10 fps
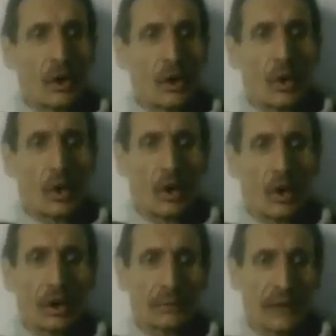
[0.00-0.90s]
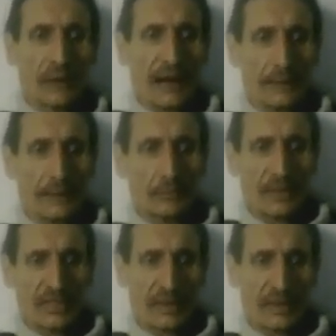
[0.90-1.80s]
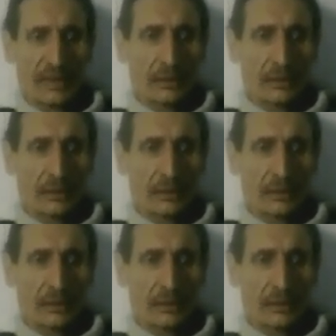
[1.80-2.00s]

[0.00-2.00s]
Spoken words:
or whether